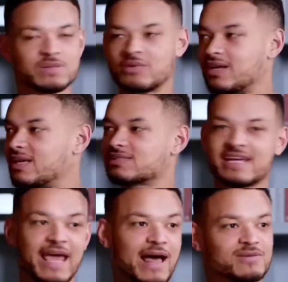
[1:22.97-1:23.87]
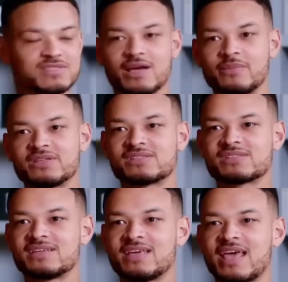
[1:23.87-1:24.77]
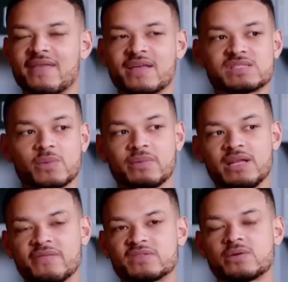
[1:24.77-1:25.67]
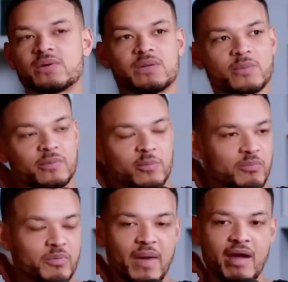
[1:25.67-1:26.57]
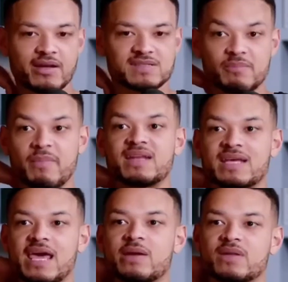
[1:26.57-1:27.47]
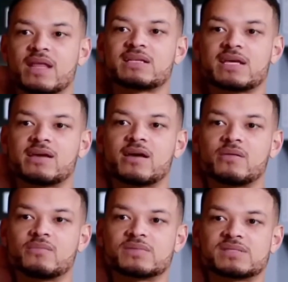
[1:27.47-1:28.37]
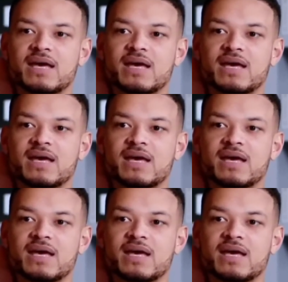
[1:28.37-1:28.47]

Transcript: someone in here is going to get Alzheimer's, and that's the way we live. So we're preparing to medicate when that day comes.